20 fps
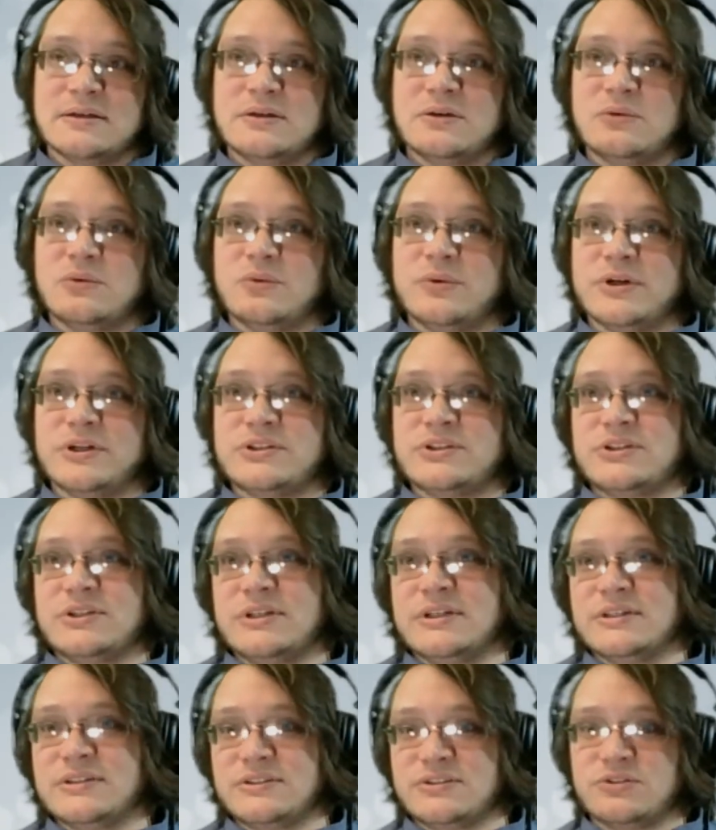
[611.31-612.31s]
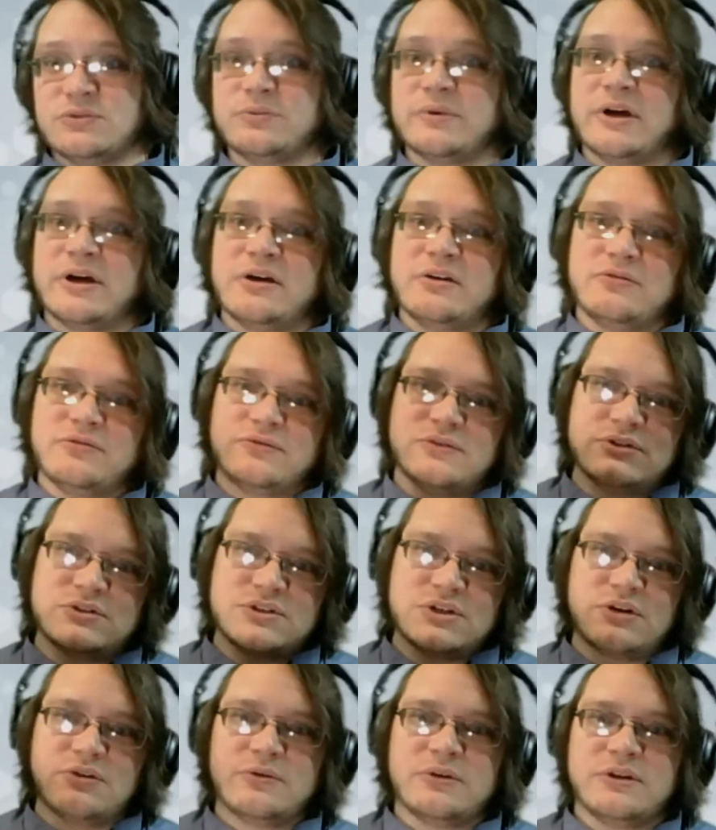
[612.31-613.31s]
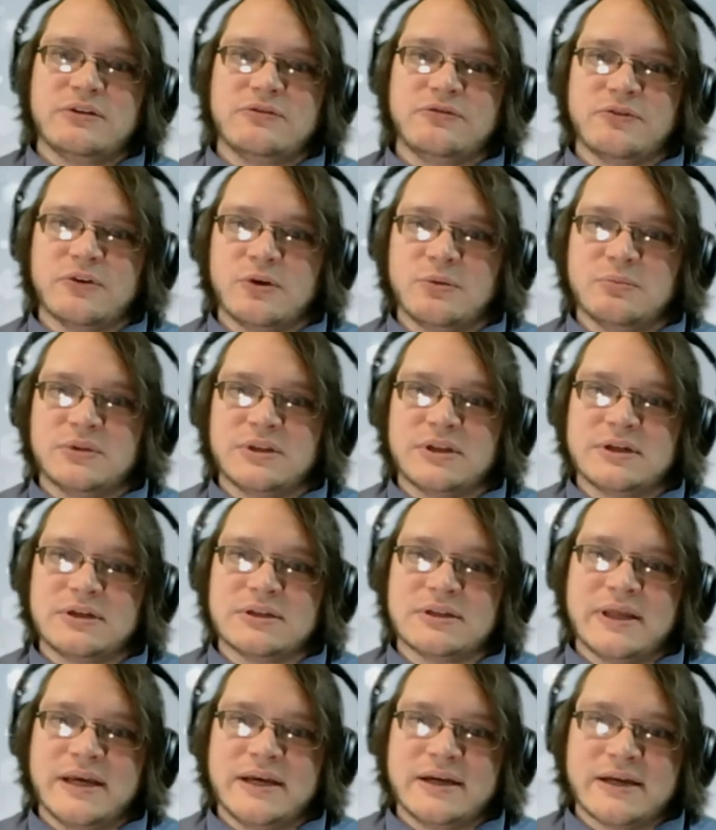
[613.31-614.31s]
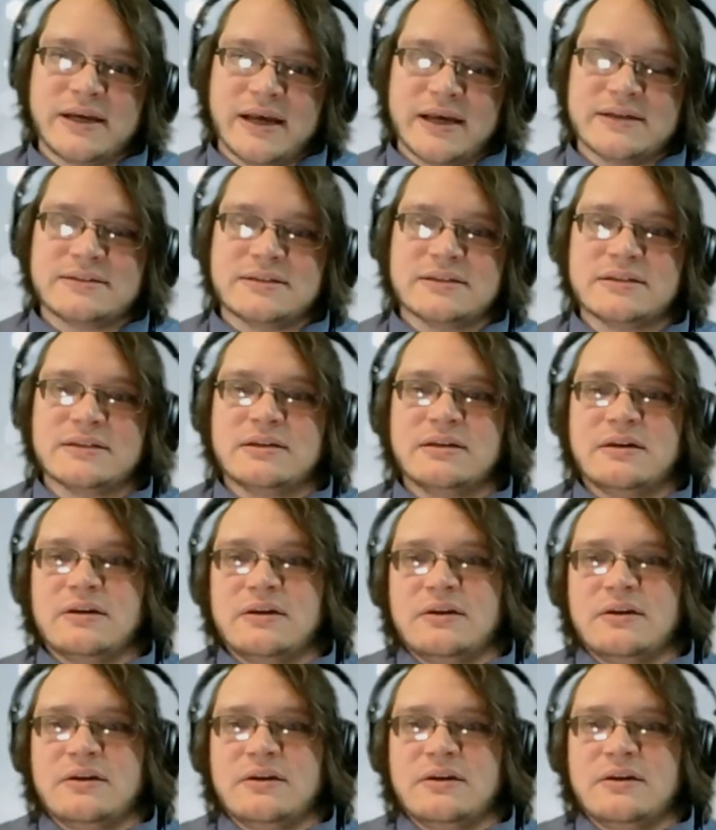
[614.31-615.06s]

which is derived generally from linoleic acid,